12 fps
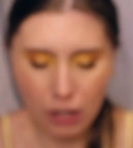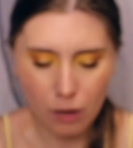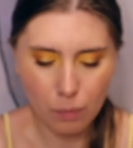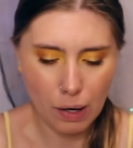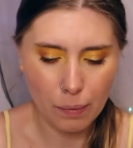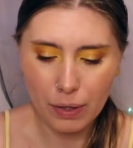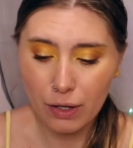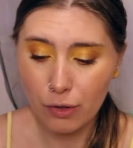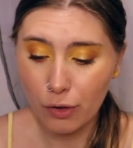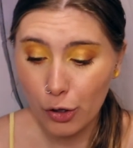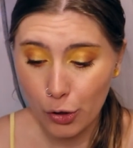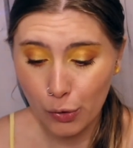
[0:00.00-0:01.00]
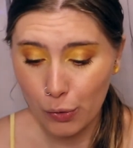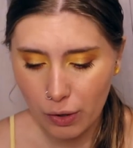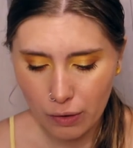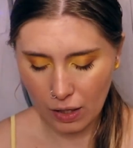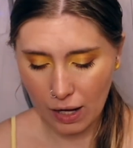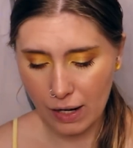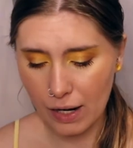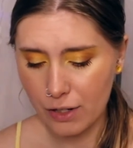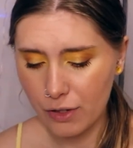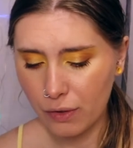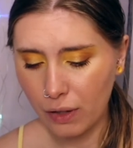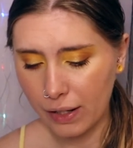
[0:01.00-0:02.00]
I'll probably do the nude. And I
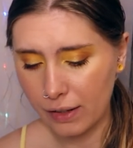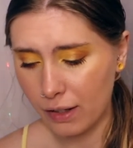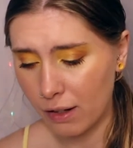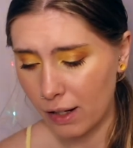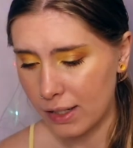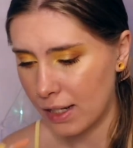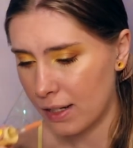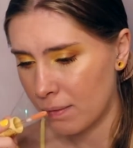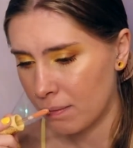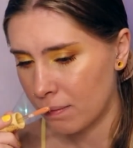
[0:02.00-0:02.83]
do like their glosses.